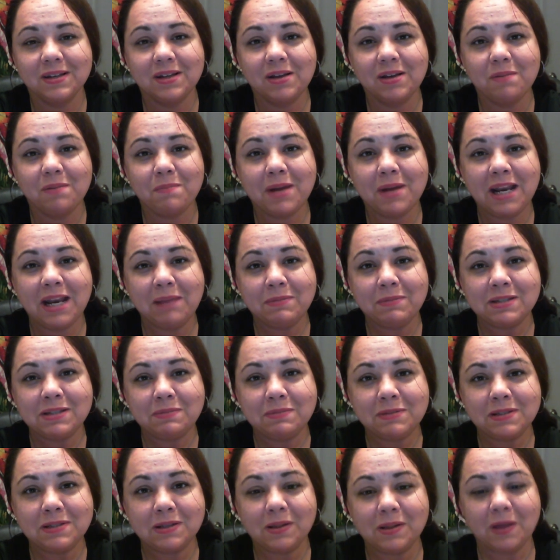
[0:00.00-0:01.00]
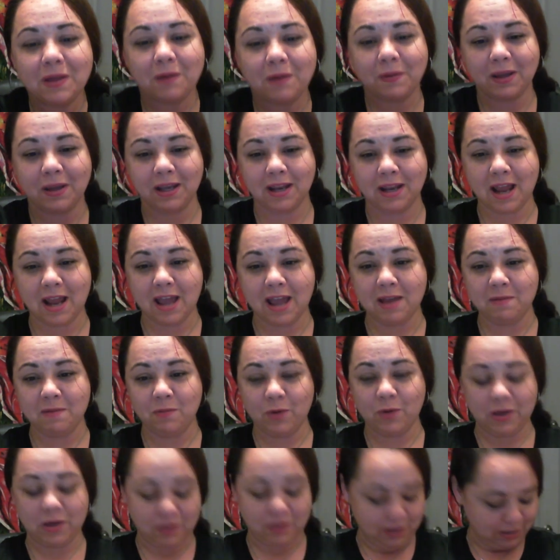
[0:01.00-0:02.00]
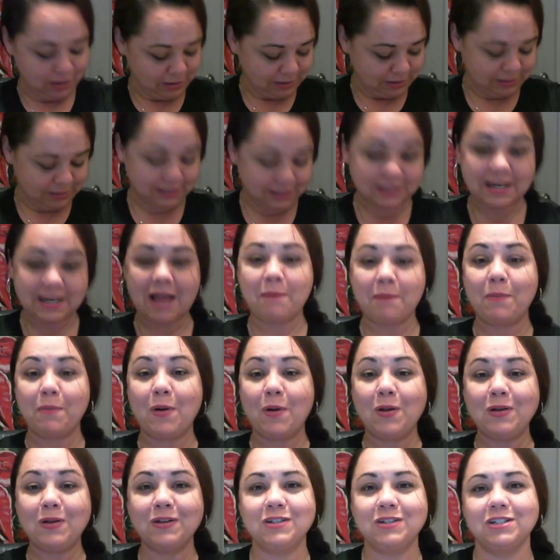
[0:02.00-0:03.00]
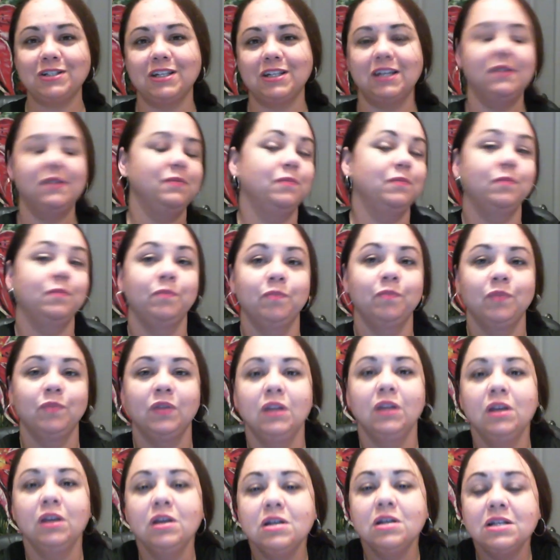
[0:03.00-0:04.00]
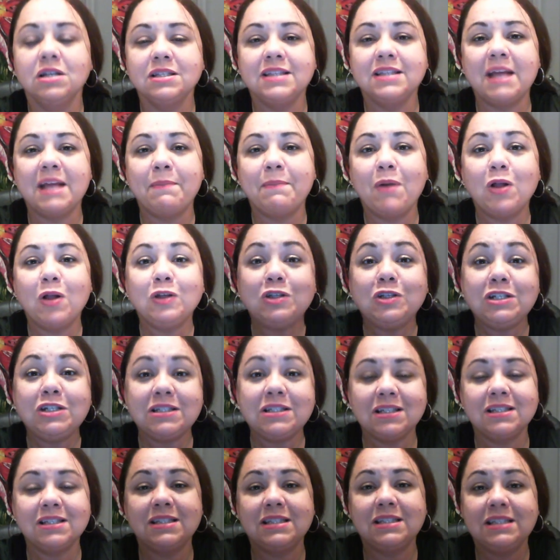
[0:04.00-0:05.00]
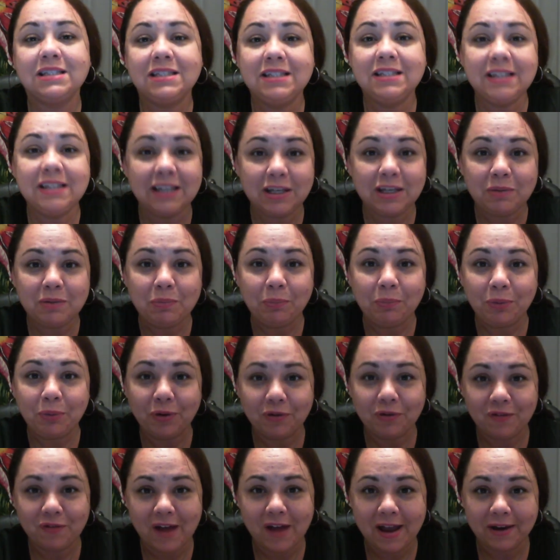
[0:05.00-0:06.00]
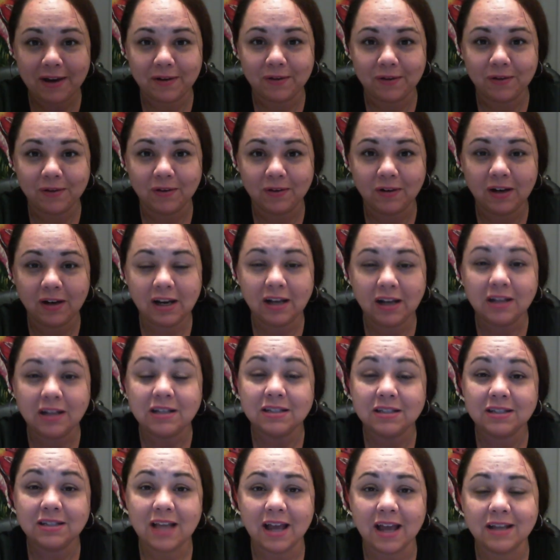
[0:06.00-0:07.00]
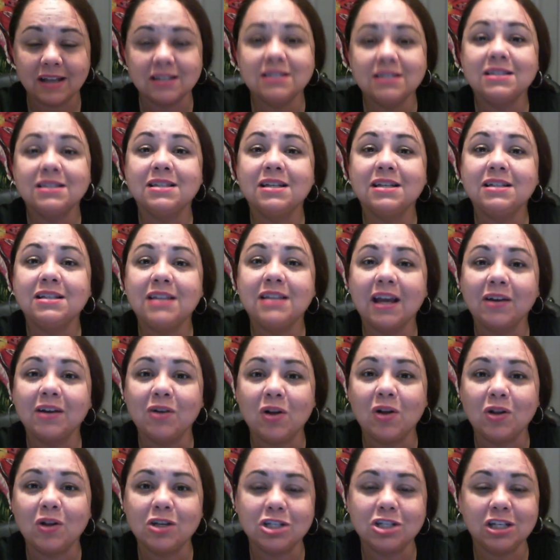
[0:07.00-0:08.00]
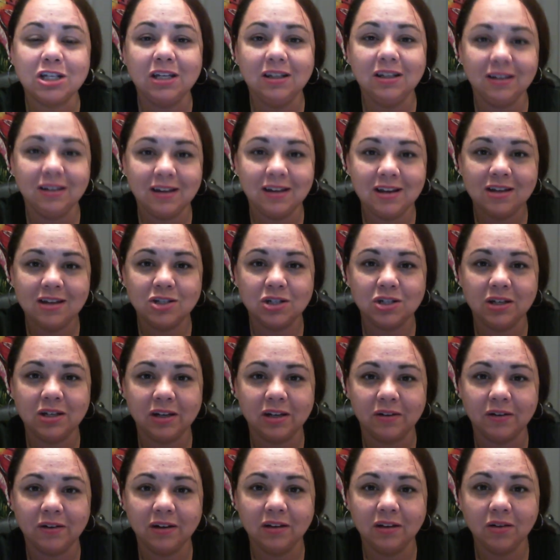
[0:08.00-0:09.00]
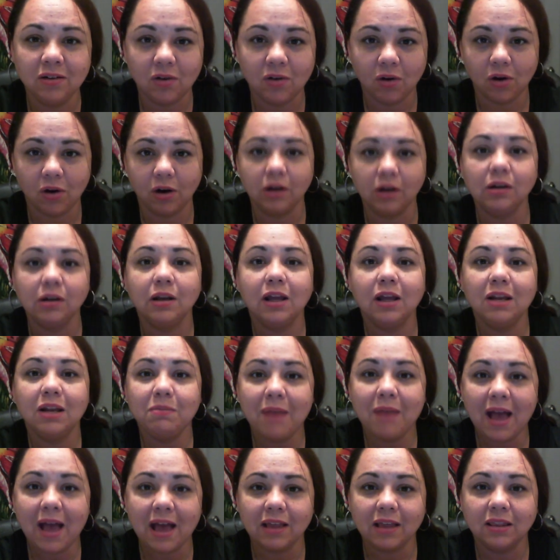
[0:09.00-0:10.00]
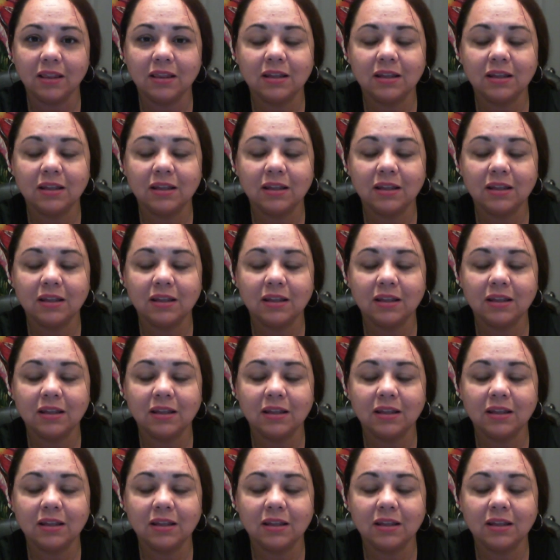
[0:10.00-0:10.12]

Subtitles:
My name is Miss Chloe and I am with Snapology. Snapology is a STEAM provider. Science, technology, engineering, art, and math.